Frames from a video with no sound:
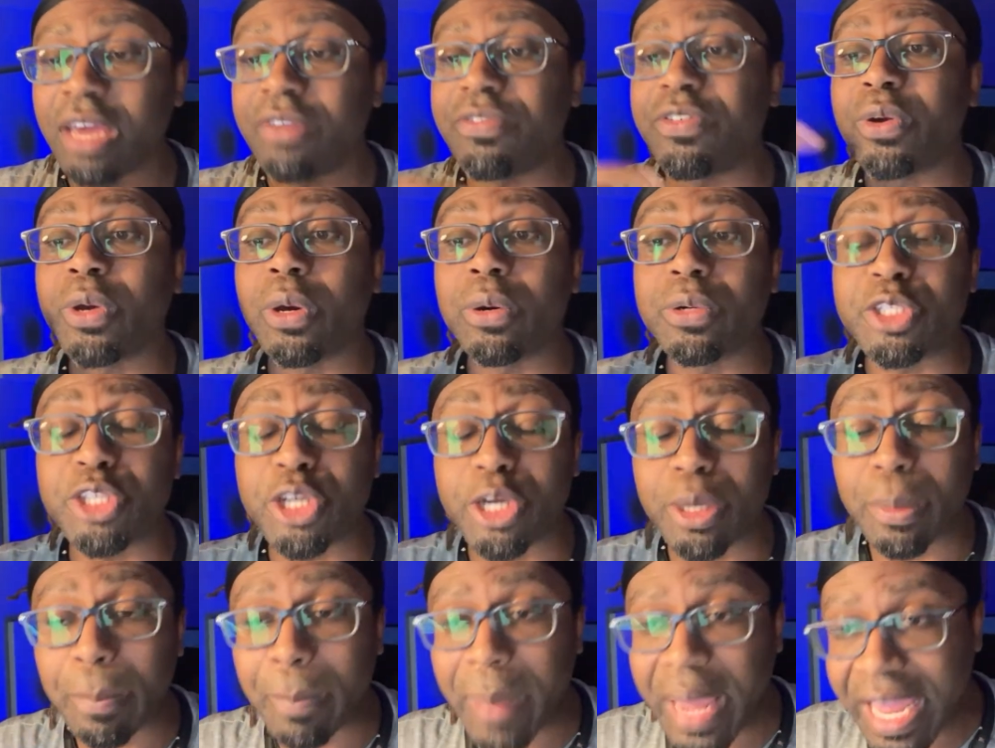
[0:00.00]
If you go
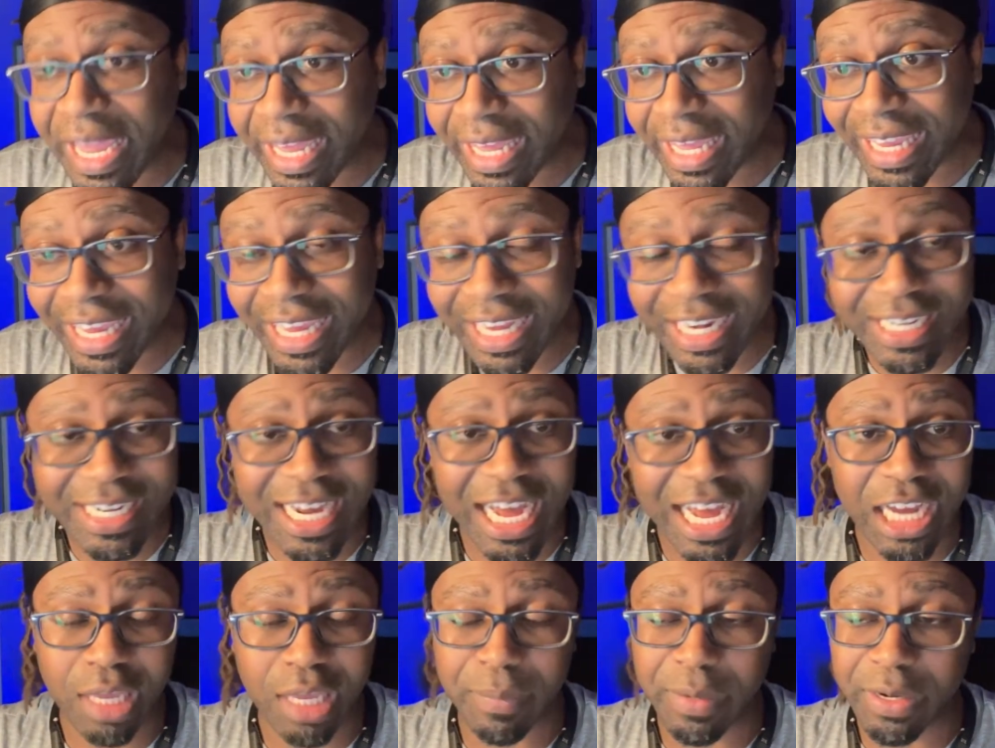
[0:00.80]
to your bank and get a
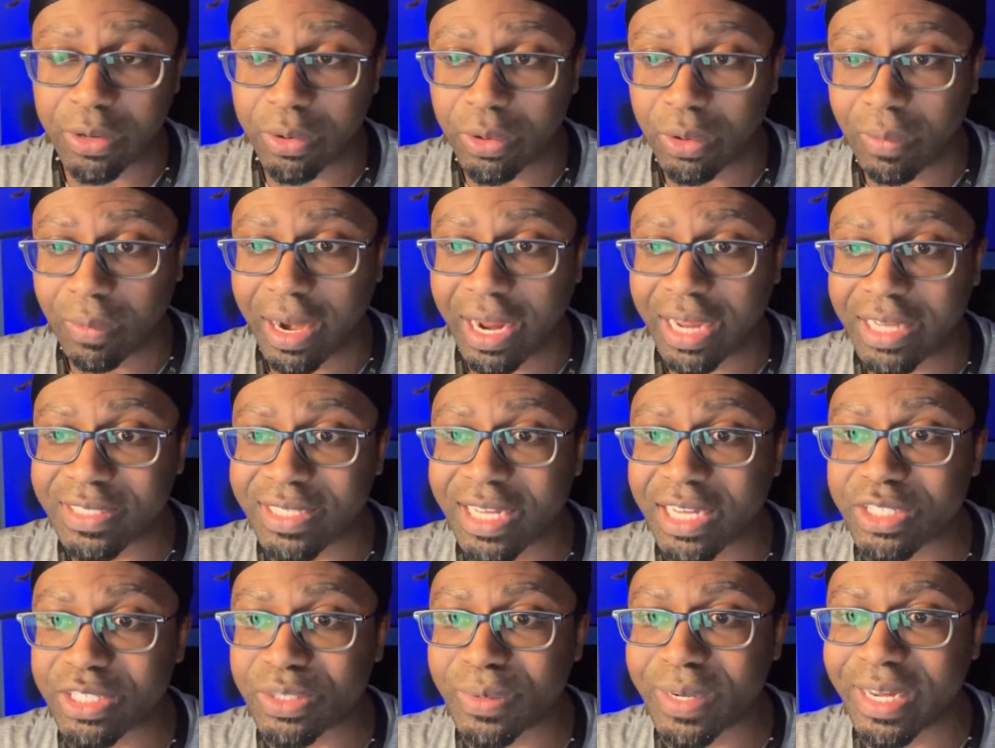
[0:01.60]
document
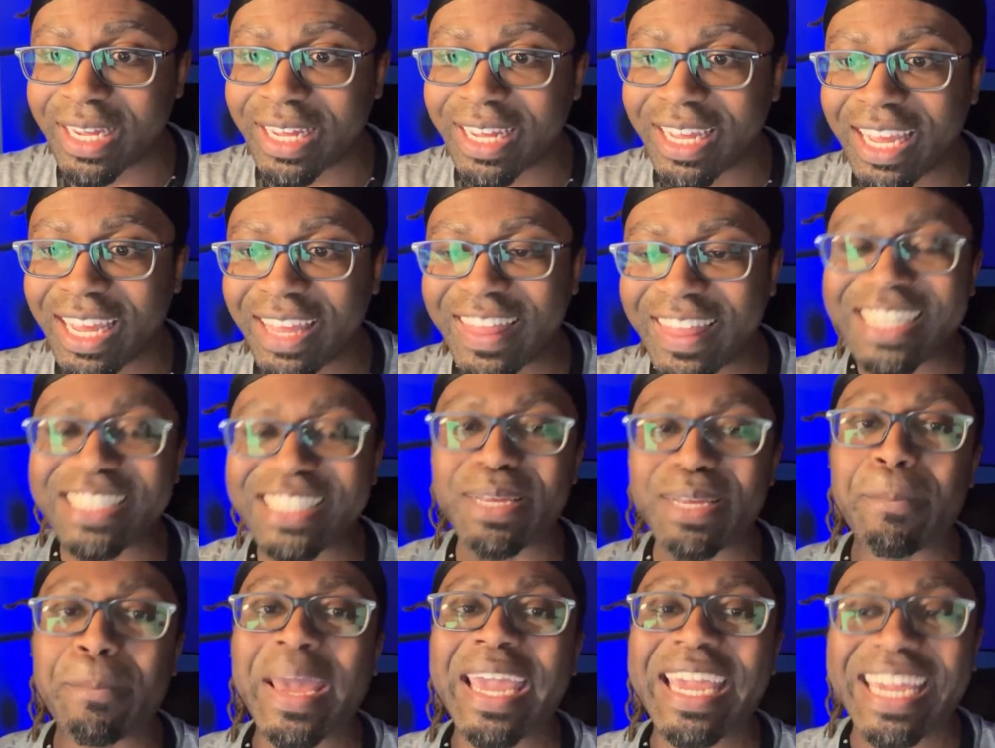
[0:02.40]
notarized, guess what? That's
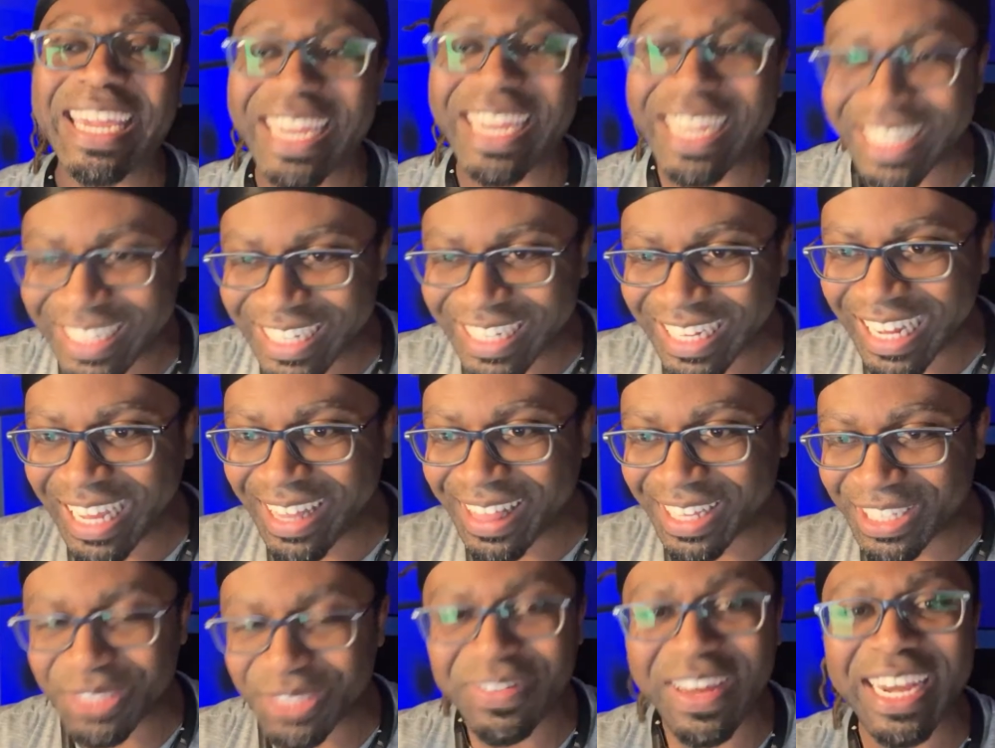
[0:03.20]
a bank.
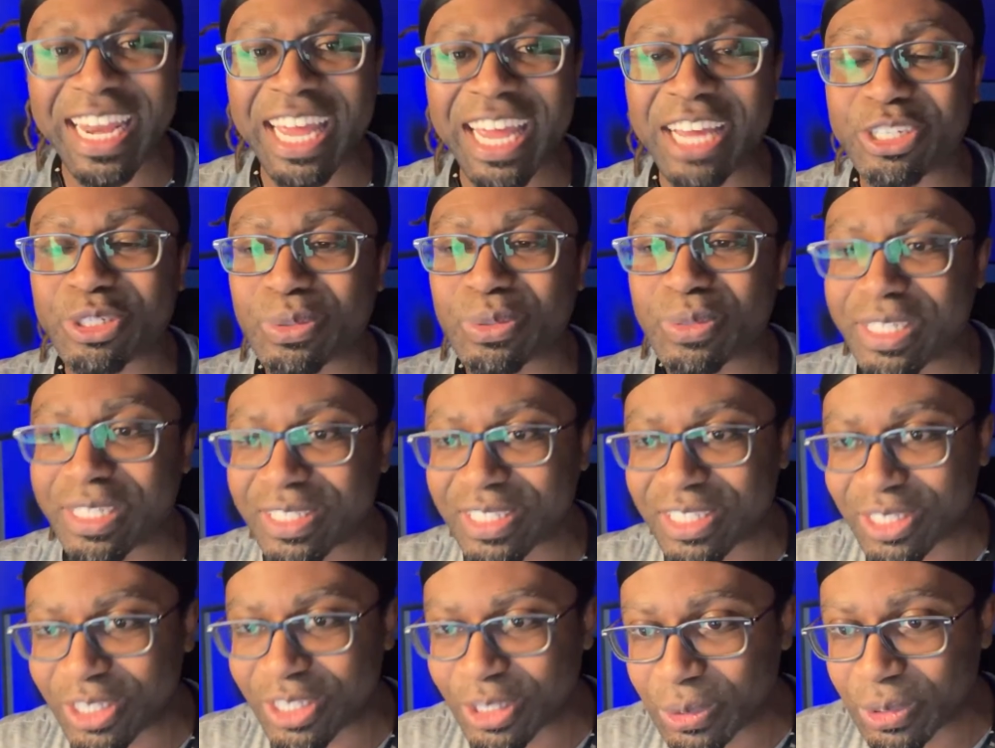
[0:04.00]
That's a financial
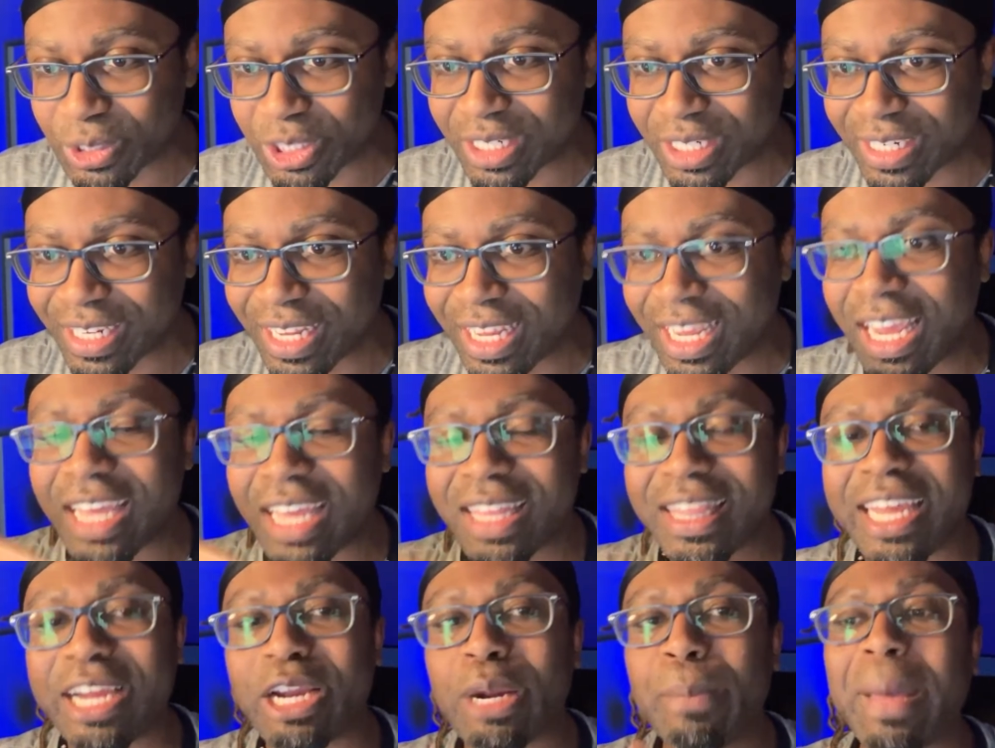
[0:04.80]
institution.
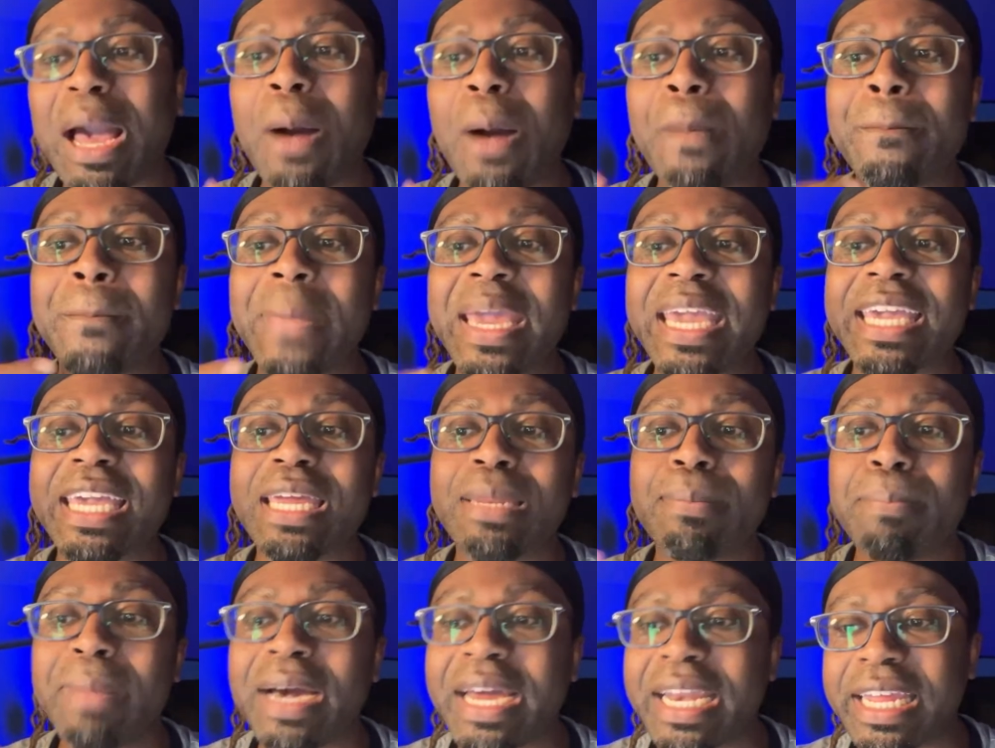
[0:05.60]
They're about
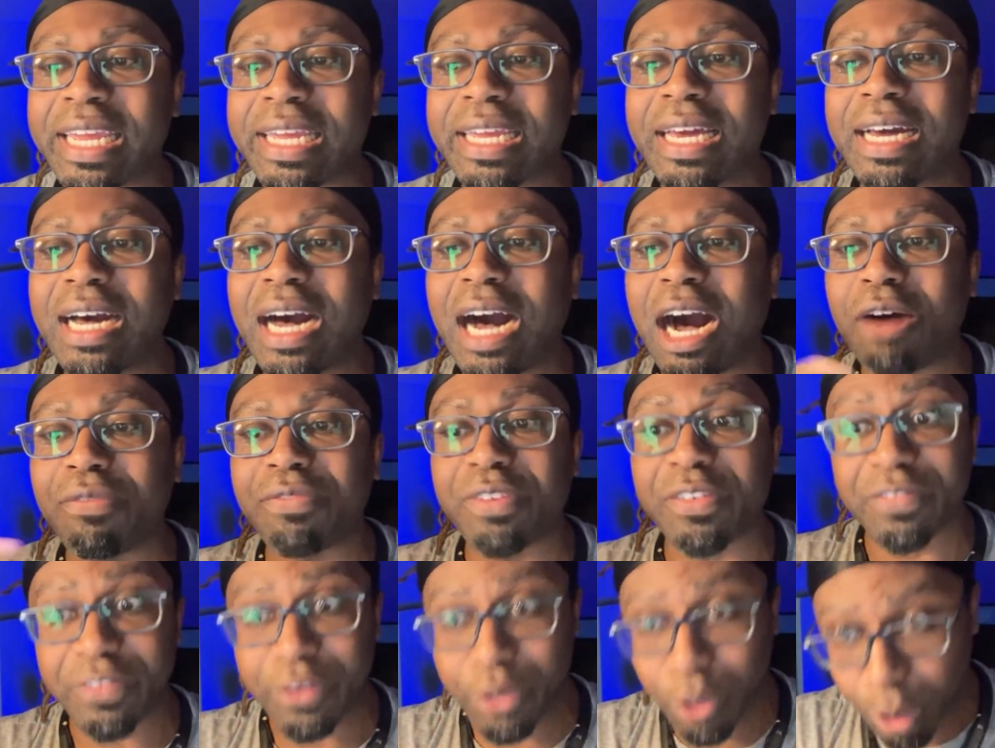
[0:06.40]
making money off
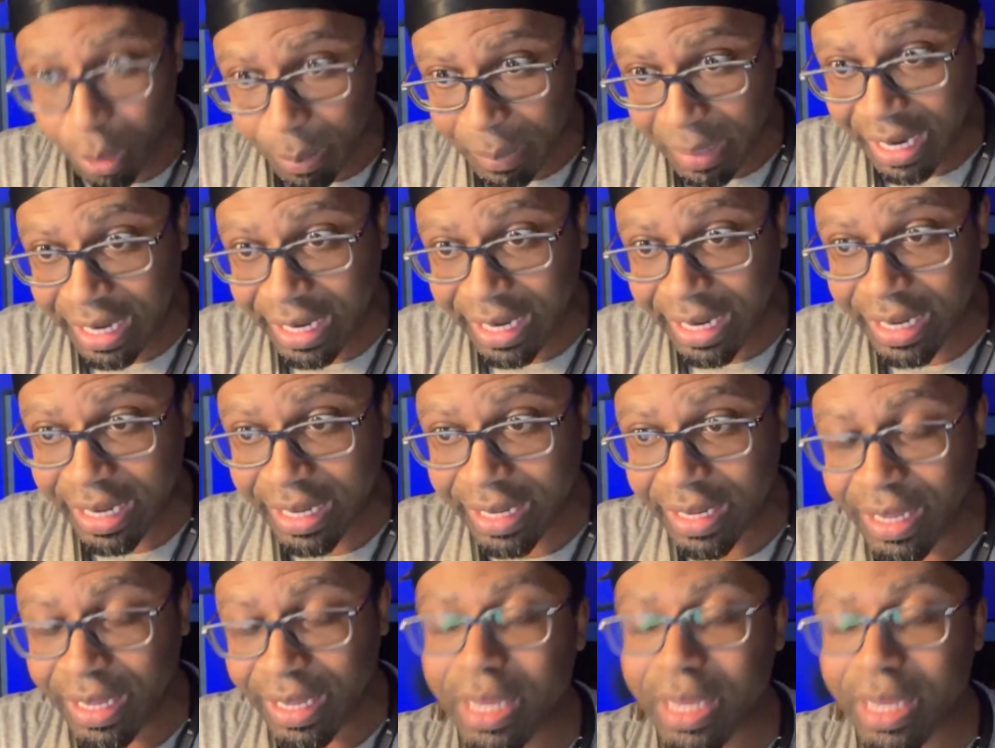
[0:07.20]
of your money.